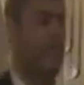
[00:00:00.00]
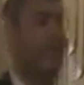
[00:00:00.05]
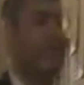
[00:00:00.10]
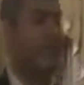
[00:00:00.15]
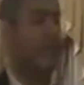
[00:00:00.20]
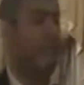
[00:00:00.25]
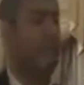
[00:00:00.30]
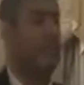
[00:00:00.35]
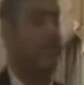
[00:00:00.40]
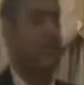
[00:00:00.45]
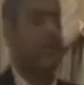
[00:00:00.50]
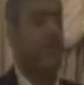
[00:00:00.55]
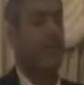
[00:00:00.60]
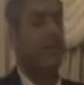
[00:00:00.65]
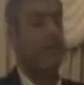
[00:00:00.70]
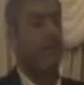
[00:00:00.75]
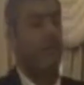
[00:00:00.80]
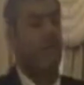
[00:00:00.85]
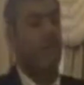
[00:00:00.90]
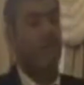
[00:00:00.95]
to it?
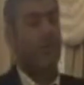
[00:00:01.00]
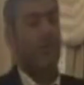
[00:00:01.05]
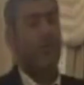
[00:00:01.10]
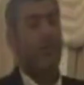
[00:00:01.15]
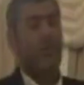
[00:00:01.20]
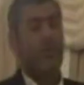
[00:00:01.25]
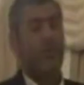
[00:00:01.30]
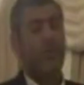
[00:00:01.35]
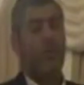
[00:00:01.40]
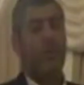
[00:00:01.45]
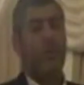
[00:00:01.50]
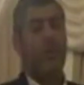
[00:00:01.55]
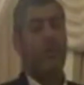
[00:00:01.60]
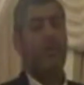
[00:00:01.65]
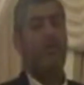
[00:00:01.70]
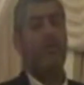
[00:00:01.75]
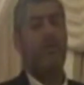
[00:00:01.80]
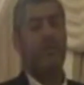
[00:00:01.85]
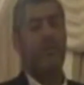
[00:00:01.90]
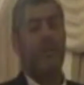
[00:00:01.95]

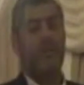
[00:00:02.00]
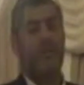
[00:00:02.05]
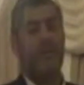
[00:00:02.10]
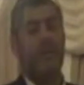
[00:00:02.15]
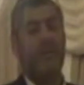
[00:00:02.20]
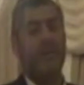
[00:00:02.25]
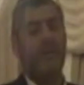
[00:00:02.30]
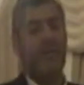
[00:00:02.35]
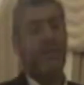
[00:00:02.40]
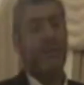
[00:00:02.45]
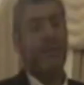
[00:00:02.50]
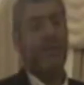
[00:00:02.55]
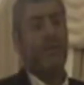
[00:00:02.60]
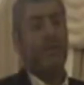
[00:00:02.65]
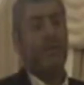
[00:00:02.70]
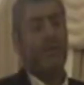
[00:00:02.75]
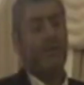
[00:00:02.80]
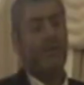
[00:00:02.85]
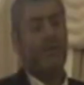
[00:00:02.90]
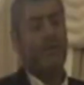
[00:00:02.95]
What's the
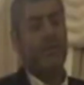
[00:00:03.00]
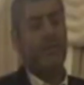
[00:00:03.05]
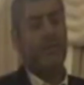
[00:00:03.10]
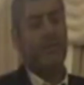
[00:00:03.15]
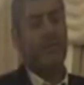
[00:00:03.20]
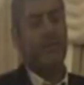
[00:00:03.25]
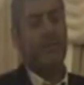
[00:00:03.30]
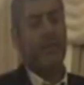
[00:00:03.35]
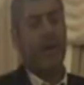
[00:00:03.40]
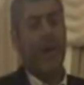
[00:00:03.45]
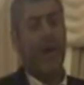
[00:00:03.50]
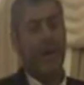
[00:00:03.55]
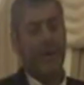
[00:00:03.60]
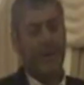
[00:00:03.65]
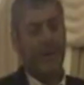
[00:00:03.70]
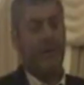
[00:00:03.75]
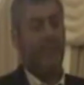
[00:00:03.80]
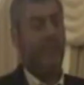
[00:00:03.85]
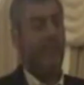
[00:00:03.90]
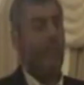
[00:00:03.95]

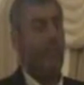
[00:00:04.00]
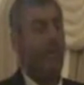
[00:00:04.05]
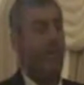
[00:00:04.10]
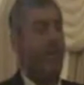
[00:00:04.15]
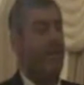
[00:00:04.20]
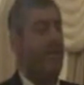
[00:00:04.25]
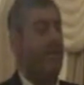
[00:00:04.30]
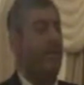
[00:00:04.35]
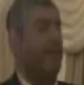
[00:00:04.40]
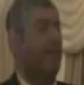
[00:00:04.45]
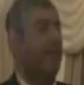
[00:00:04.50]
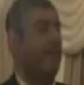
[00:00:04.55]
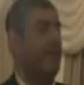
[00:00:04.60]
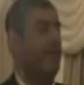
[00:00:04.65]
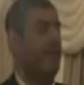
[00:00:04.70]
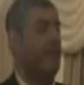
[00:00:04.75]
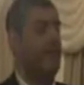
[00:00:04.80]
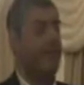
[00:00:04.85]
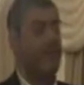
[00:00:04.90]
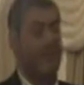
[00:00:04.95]
honest way
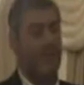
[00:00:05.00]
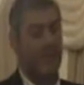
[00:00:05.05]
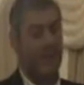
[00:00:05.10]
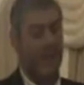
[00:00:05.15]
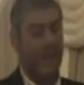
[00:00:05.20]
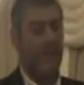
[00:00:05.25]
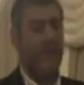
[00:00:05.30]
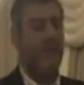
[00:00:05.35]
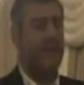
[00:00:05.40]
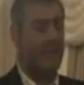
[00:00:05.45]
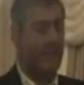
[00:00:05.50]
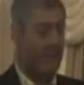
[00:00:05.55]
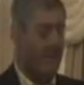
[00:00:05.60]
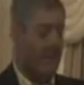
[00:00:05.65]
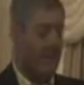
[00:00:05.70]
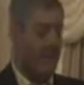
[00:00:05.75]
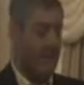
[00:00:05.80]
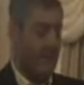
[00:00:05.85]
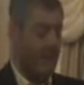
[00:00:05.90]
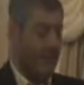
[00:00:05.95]
with
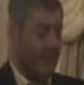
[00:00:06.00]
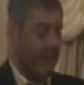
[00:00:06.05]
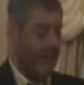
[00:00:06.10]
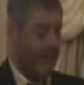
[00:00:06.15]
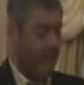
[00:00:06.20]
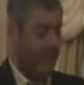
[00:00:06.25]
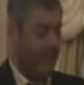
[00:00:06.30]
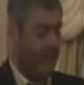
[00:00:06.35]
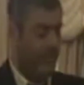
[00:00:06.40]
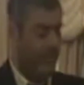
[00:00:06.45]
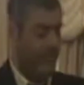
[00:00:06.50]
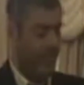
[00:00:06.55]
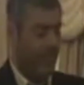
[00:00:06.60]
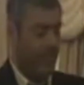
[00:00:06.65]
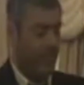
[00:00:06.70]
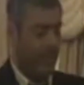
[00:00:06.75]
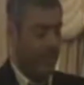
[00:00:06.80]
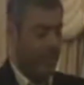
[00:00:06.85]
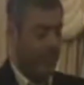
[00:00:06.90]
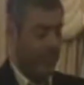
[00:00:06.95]
integrity that a
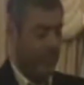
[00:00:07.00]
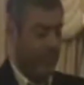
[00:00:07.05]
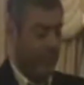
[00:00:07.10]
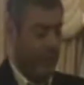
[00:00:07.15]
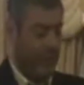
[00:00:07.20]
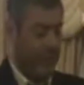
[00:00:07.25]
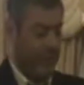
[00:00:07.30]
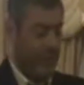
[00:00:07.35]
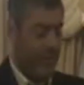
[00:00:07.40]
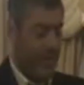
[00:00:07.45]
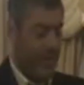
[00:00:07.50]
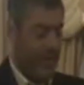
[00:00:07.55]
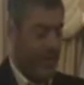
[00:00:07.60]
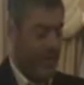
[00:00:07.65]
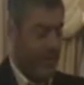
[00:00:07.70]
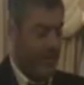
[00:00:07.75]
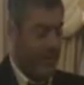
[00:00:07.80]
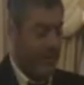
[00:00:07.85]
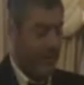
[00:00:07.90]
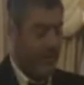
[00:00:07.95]
person should live
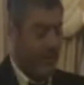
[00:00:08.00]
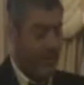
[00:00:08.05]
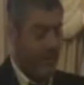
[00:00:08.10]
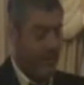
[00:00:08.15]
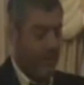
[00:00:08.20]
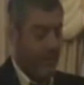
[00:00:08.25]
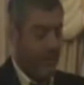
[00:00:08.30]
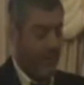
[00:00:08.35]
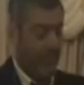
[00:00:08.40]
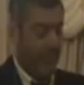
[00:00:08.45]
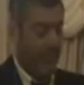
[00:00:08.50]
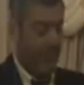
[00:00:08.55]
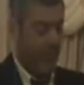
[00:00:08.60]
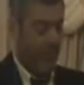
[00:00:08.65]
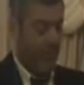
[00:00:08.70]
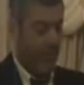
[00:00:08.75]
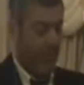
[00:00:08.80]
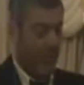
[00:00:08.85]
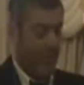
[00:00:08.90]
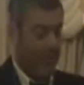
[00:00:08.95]
by?
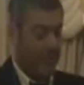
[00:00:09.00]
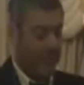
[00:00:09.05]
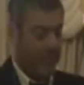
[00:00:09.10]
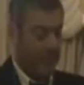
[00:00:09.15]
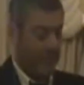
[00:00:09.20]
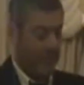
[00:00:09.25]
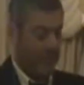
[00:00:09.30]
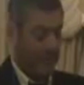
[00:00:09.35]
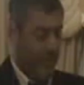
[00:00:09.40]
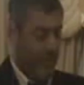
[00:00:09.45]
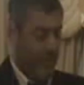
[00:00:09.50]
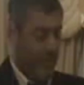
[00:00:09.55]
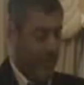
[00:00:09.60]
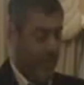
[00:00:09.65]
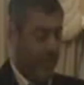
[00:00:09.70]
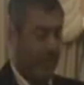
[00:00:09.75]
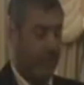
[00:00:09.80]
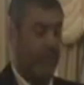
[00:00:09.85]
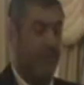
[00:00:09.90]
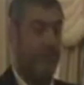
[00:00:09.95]
So
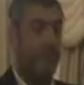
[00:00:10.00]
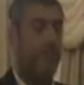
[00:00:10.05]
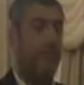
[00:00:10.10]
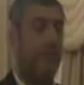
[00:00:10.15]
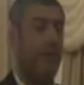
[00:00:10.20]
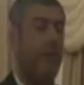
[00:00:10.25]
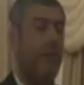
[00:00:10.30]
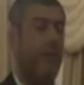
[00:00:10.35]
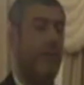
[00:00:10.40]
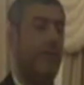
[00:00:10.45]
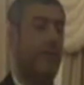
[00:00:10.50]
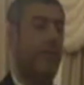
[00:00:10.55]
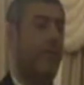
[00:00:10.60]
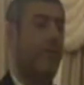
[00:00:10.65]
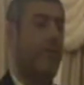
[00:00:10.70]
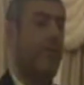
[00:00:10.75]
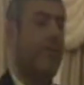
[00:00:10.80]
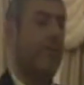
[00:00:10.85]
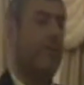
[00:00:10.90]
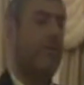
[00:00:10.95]
everything that
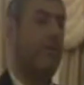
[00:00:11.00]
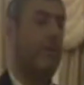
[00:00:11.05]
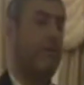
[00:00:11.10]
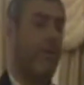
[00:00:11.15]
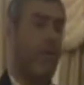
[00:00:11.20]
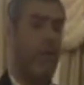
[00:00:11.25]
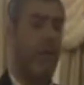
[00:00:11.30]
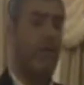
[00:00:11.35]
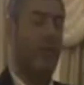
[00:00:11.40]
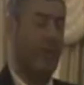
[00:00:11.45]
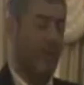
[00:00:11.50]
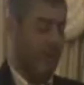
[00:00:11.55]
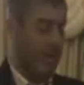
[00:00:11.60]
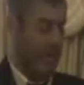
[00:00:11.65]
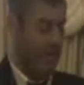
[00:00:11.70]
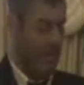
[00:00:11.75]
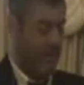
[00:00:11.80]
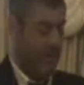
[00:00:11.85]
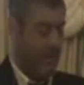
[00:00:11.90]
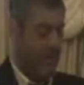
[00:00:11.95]
brings
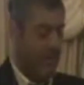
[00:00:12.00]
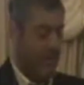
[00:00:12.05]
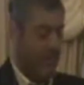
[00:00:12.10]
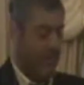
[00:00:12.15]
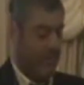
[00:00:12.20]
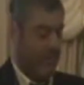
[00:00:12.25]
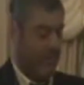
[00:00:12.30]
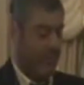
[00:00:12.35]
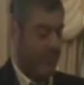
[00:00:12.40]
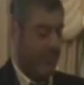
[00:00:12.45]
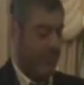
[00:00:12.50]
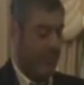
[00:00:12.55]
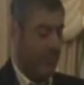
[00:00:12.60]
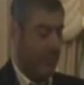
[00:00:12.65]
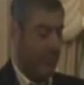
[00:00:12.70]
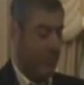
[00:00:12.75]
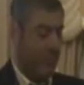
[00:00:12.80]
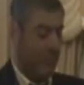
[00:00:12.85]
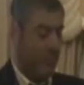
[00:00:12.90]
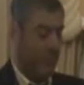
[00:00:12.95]
glory
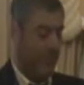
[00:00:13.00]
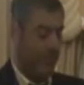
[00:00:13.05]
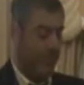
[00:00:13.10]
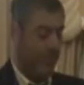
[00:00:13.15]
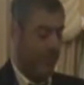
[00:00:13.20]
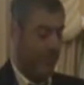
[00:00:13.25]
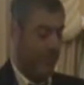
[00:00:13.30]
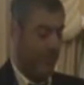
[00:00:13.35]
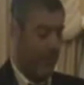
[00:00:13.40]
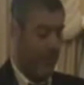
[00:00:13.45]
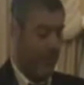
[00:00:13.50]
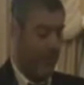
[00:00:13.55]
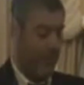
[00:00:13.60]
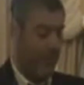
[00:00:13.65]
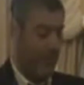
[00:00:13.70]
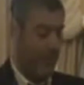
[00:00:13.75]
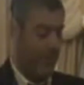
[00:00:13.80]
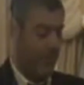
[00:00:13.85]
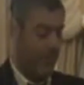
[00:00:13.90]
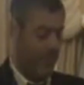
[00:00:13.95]
to
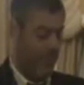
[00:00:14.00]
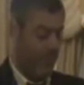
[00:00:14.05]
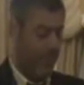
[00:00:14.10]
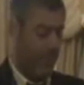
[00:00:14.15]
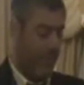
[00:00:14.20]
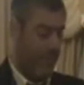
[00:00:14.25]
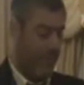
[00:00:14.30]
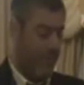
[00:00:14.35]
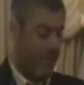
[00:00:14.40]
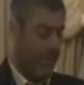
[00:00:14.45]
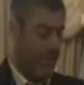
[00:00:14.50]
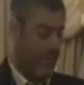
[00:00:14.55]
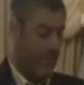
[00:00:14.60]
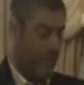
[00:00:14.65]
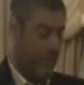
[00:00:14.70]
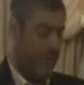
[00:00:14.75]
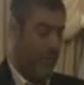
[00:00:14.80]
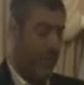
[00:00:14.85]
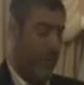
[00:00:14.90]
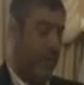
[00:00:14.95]
the person,
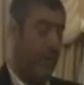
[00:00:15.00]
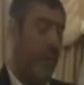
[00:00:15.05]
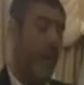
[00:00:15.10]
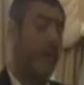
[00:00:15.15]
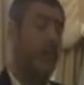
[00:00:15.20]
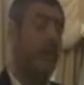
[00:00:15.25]
and